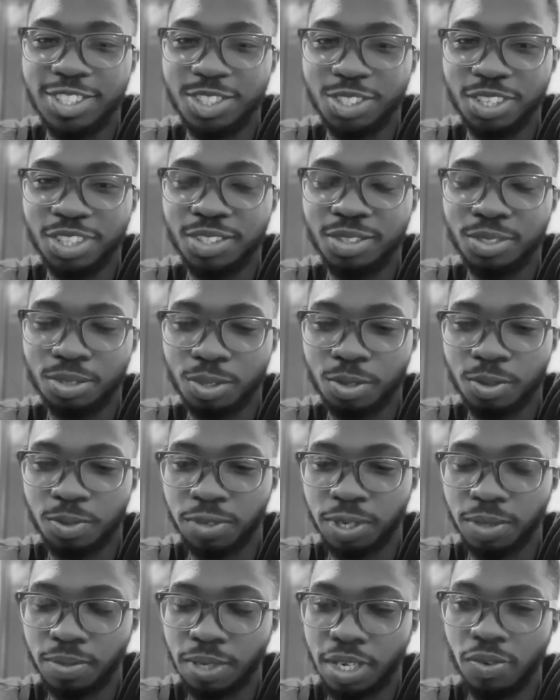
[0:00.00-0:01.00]
just to
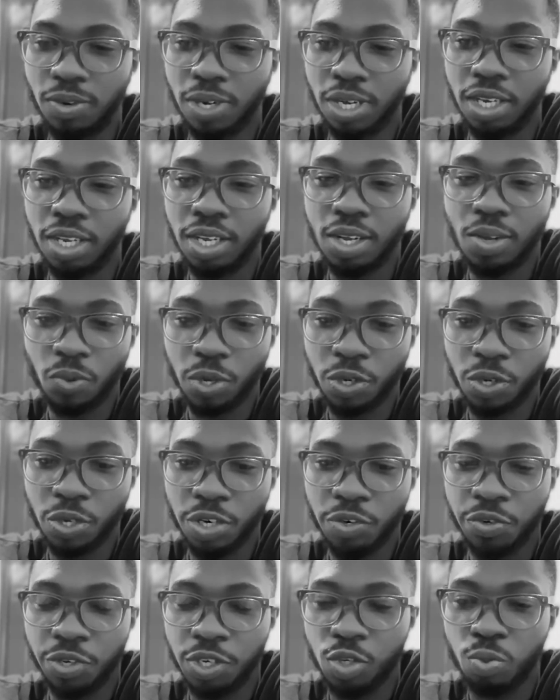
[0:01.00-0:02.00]
confirm that when
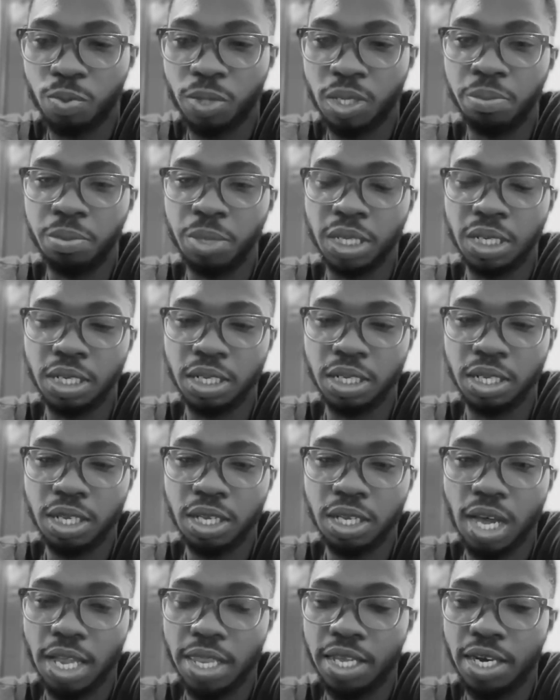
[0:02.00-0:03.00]
you're a real human being
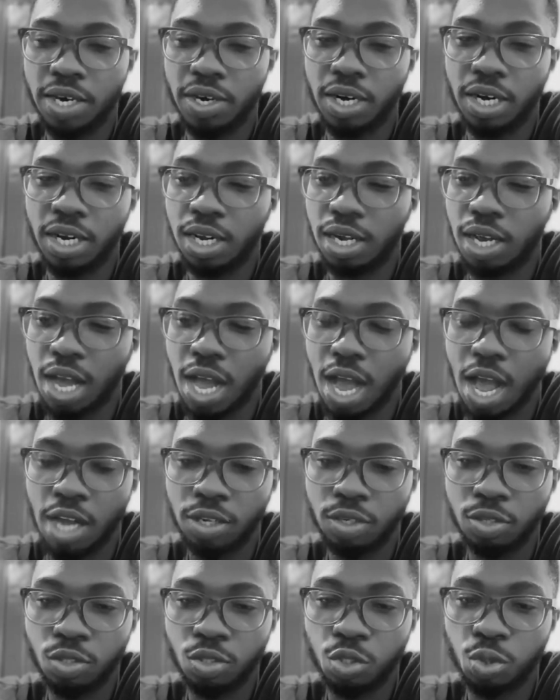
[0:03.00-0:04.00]
and there are
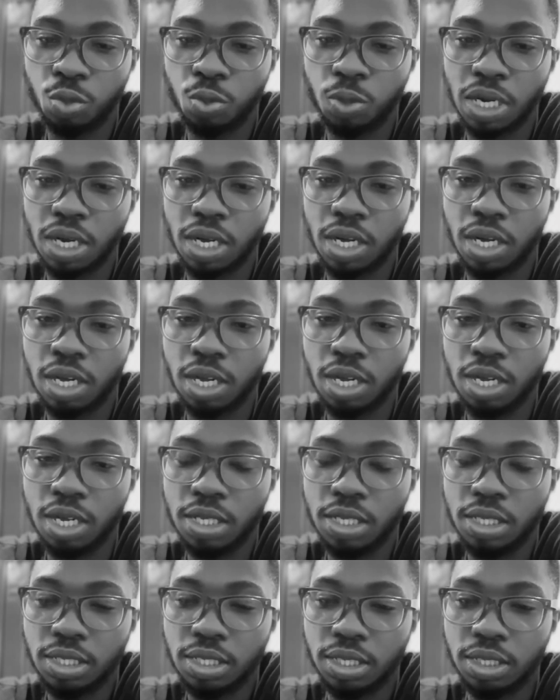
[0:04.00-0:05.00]
actual
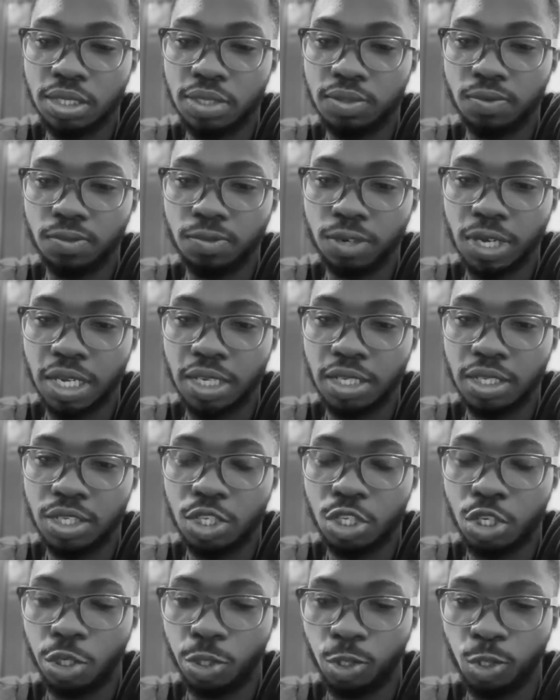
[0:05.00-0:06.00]
certified
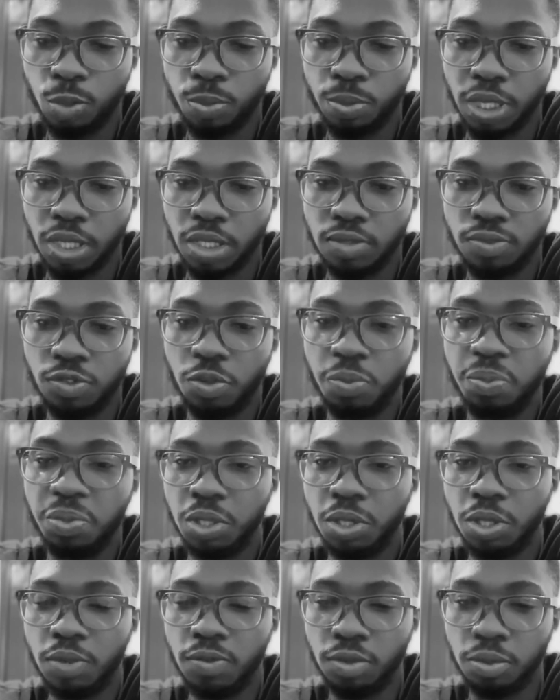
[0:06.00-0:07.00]
documents from the
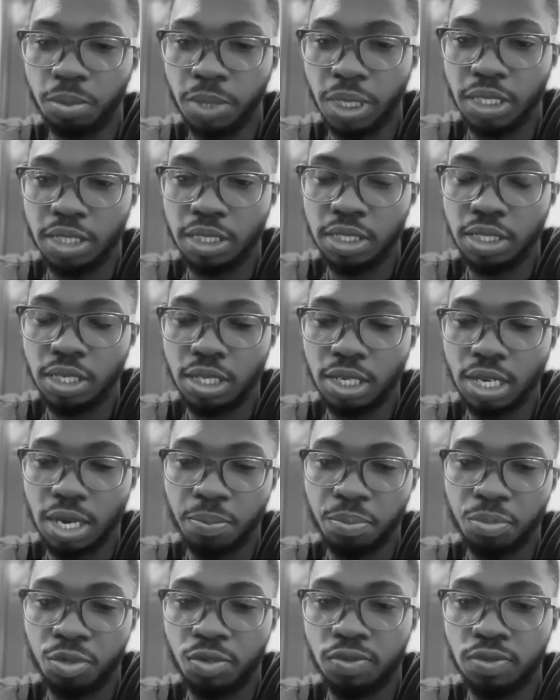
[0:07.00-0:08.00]
government
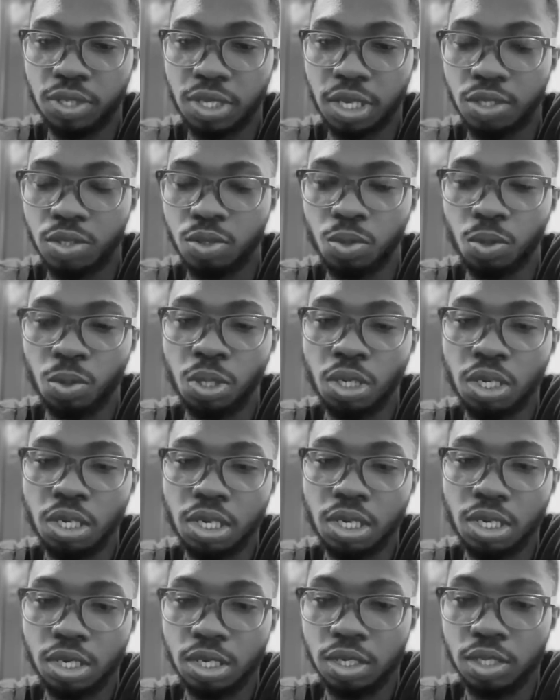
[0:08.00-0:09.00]
that proves that, oh,
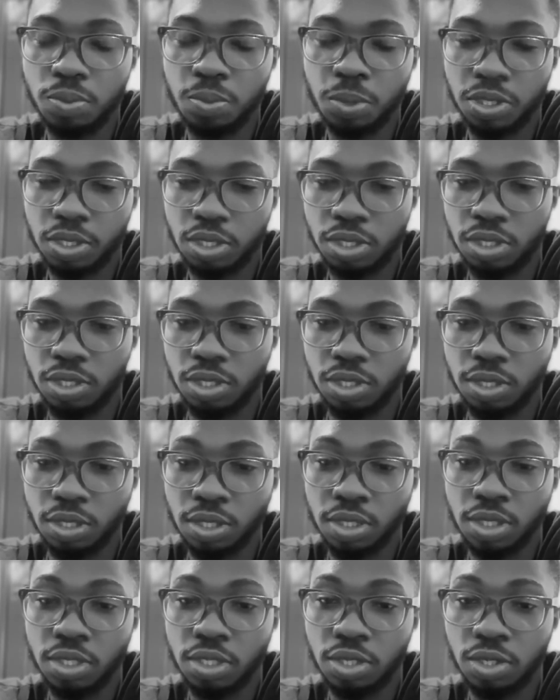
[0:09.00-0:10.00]
this person is a
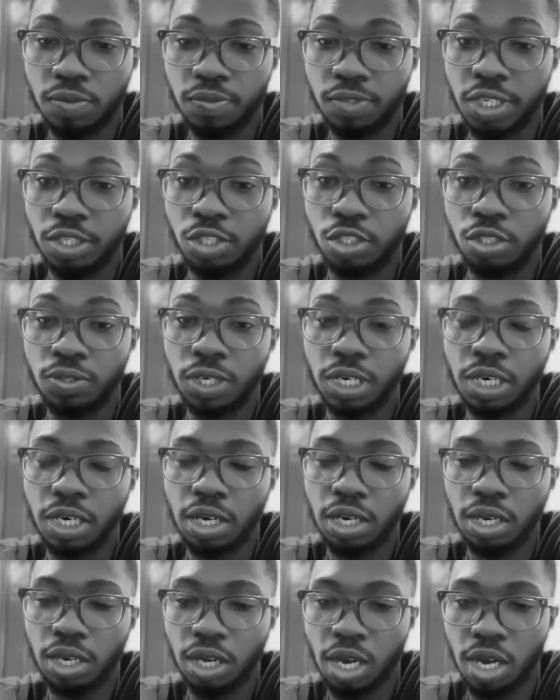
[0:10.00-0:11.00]
citizen of
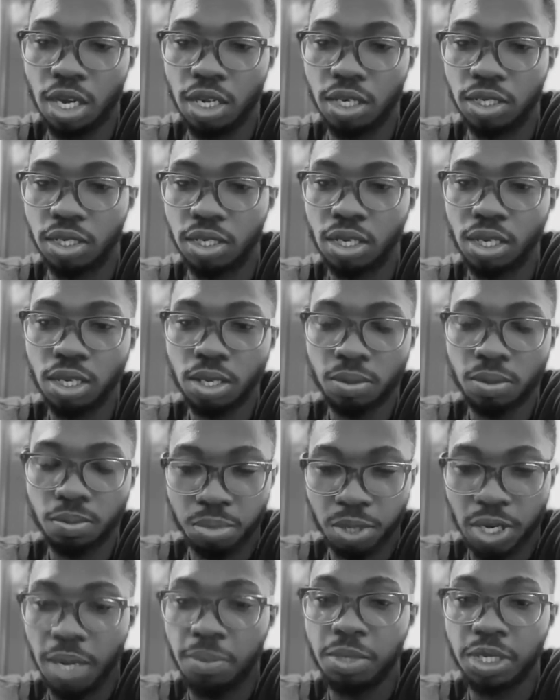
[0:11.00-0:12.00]
Nigeria and
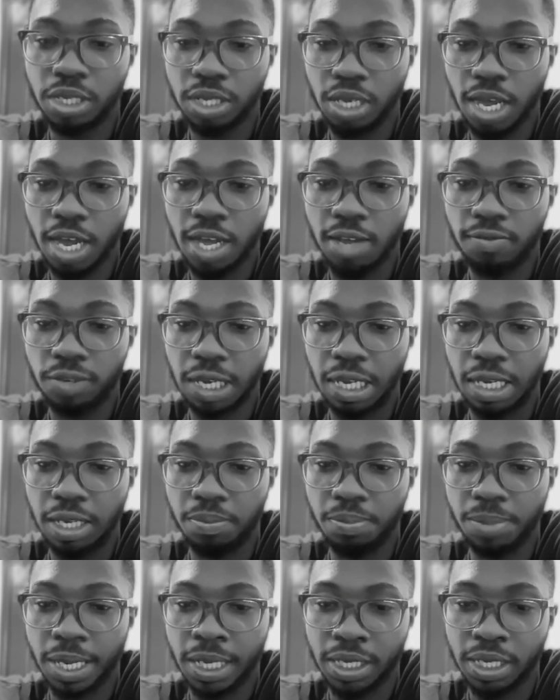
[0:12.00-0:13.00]
probably they have like
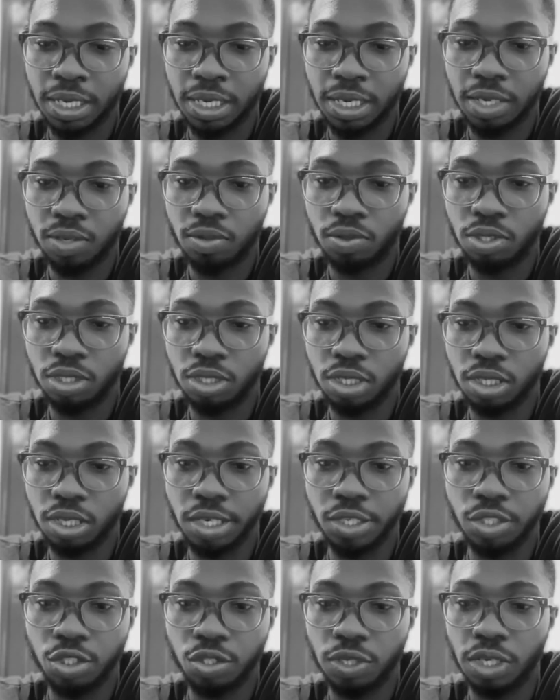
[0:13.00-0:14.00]
bank accounts in
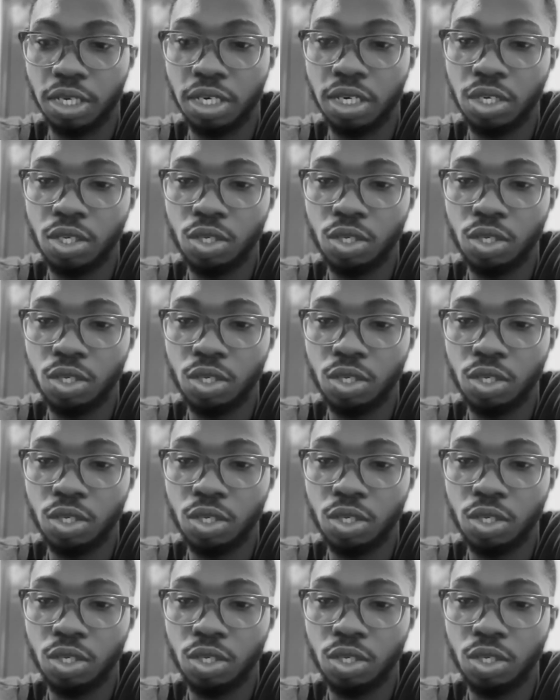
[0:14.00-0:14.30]
Nigeria.